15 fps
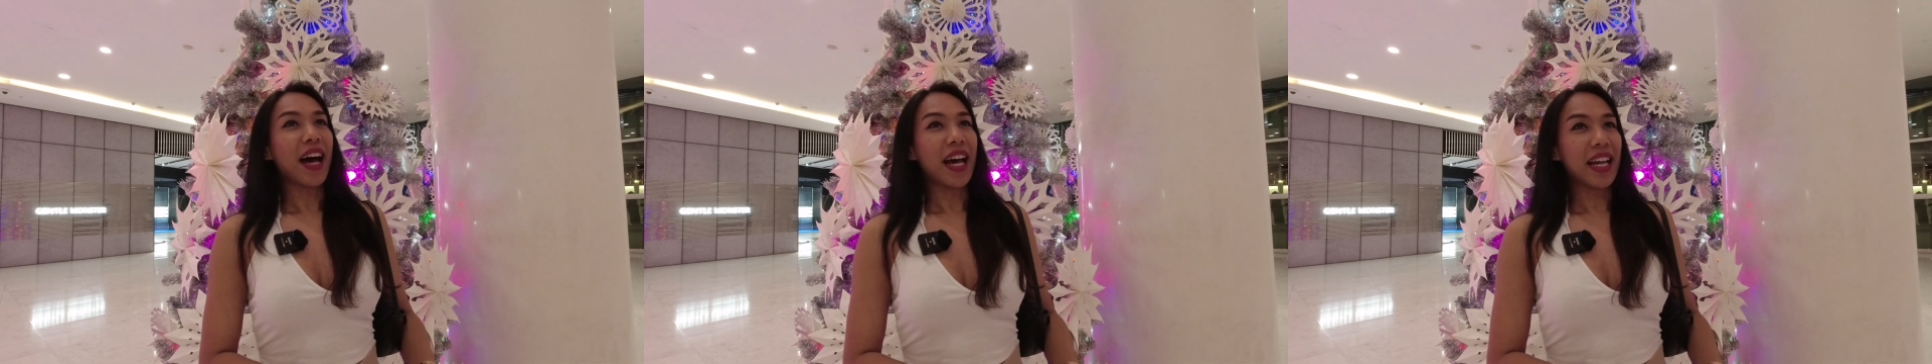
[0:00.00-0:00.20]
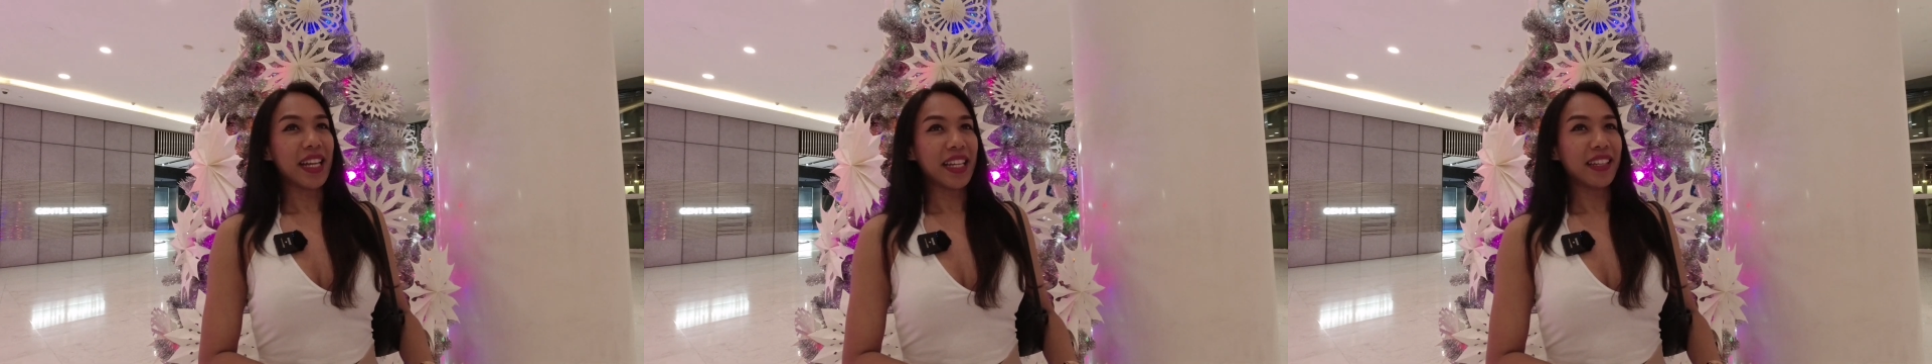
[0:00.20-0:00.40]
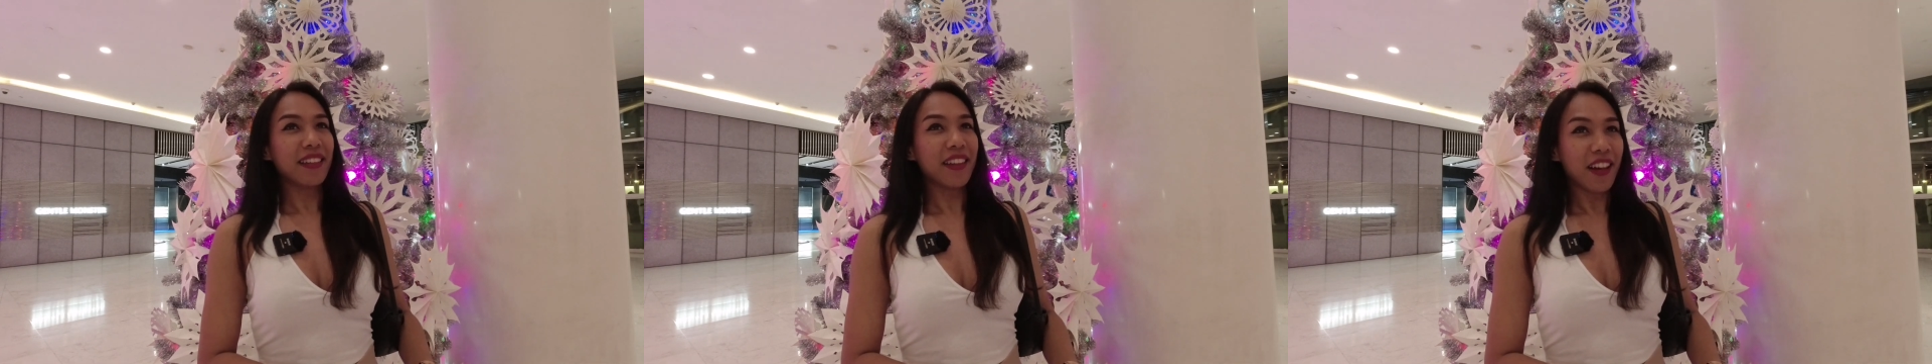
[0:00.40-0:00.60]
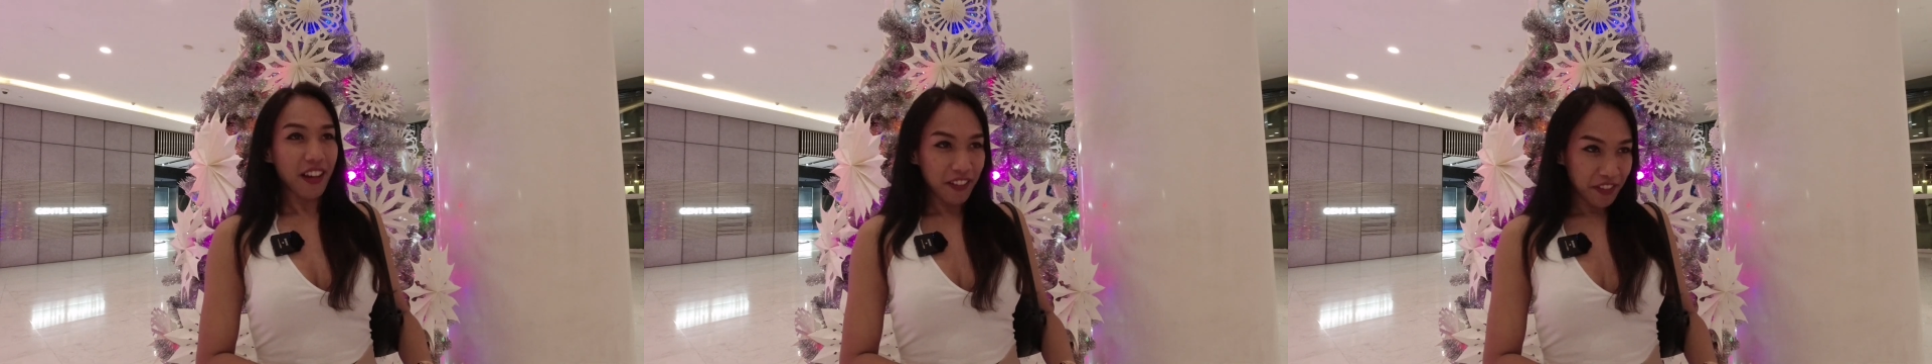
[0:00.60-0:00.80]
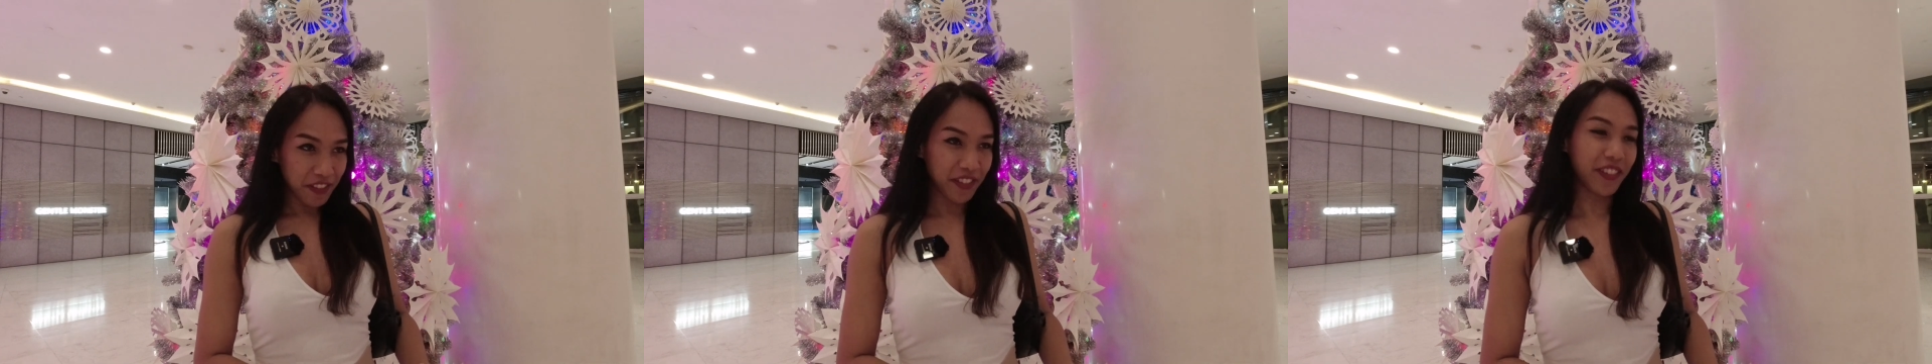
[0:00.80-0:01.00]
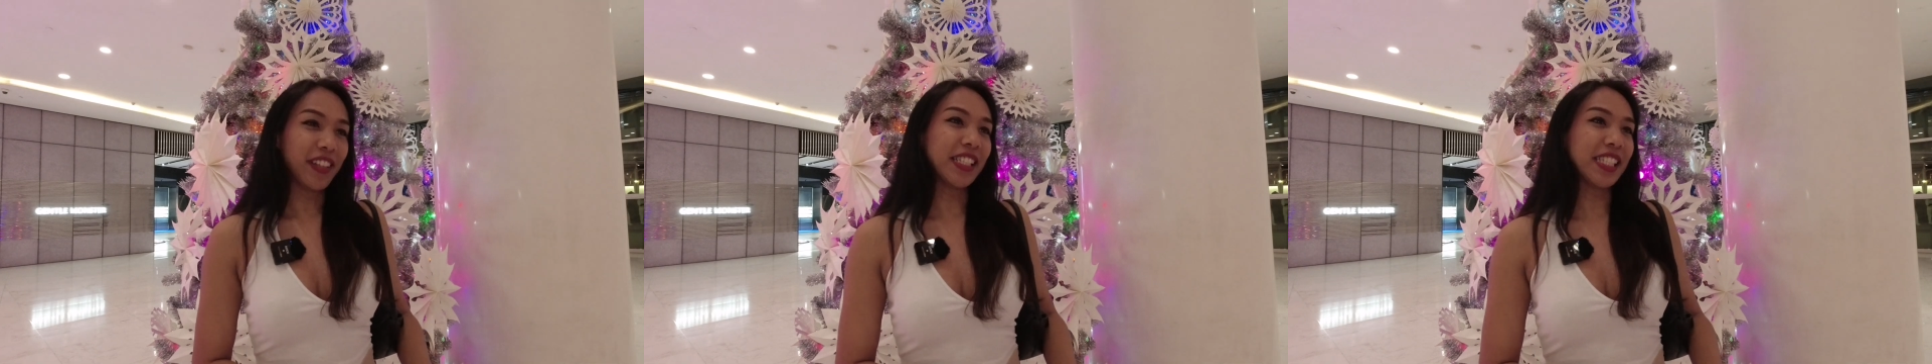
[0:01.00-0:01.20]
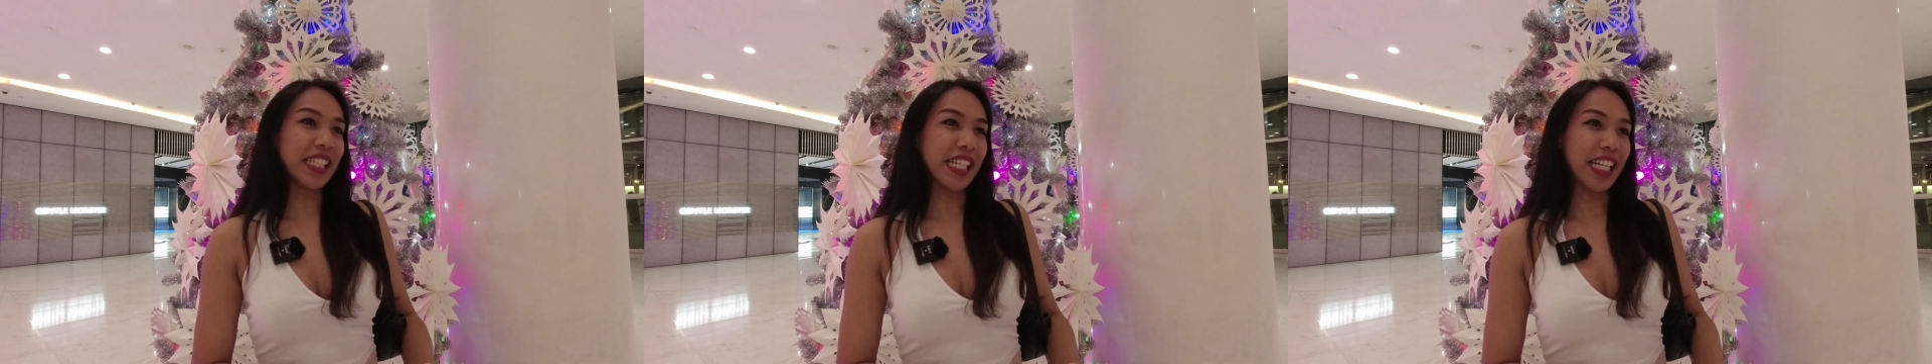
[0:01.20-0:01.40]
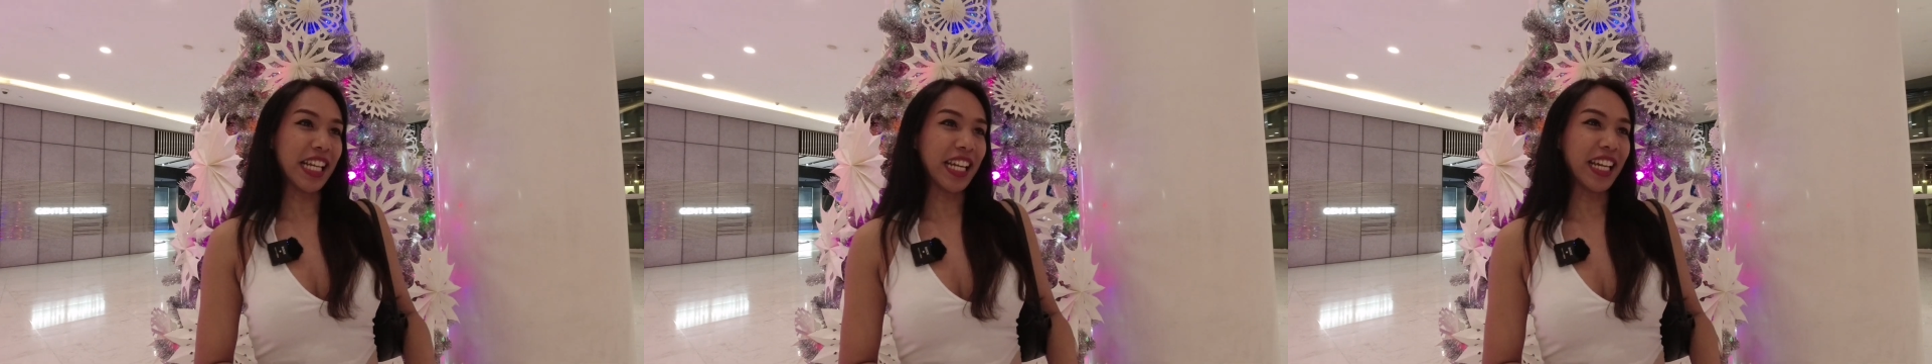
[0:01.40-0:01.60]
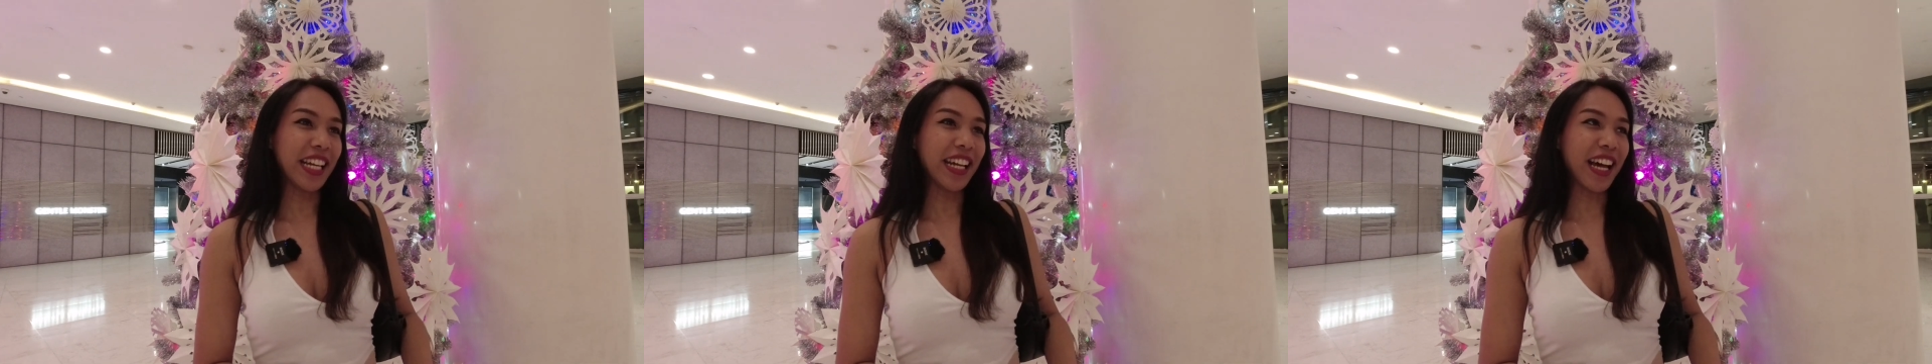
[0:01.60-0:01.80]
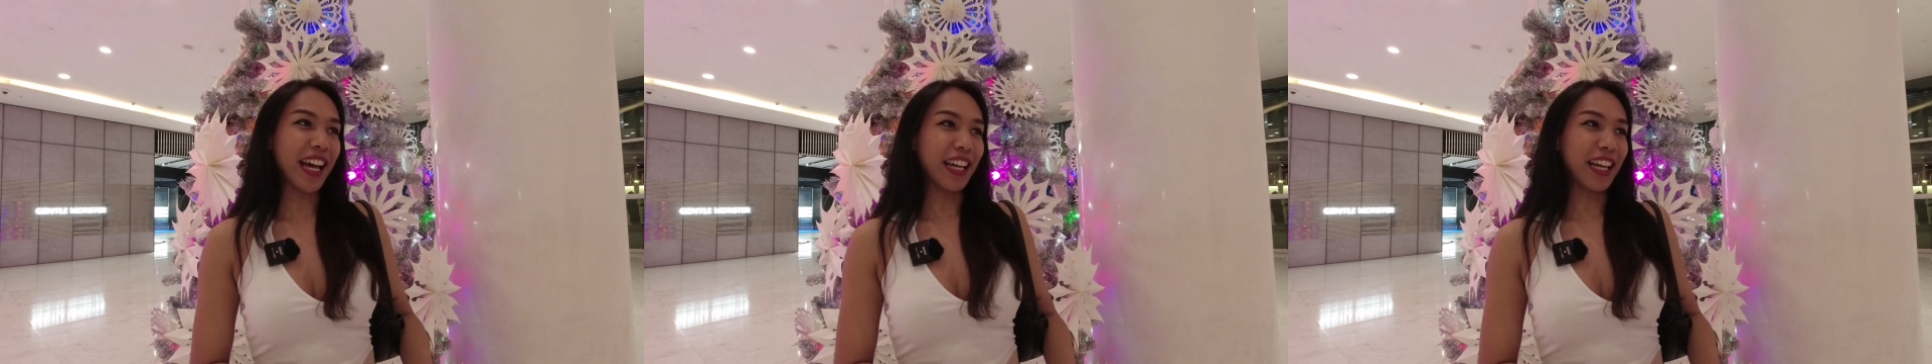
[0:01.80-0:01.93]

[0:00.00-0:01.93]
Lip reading: I love the city.